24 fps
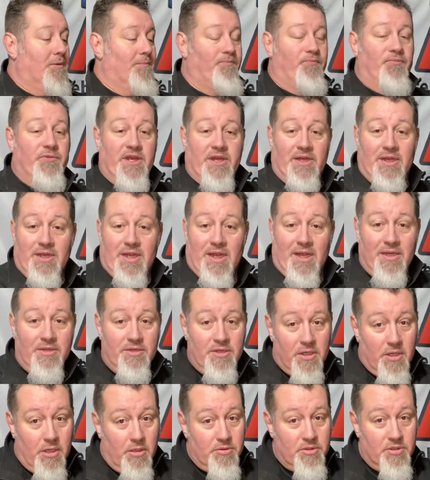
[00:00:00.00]
Then again,
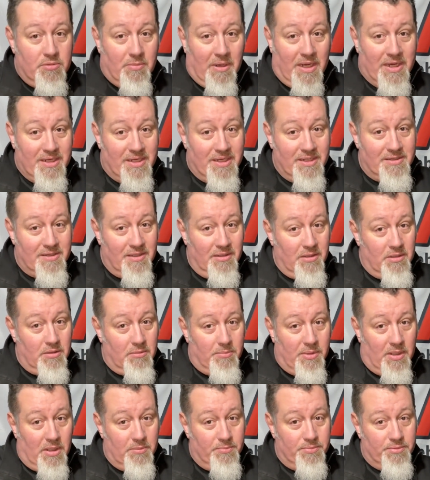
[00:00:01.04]
you might get the little
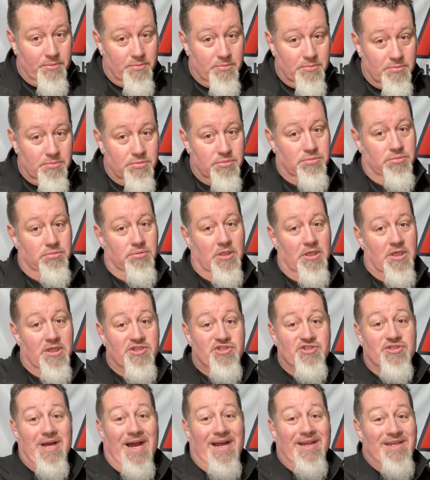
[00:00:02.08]
bump.
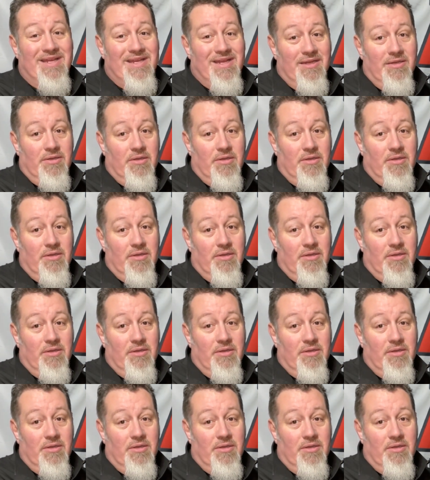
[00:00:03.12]
It's not the end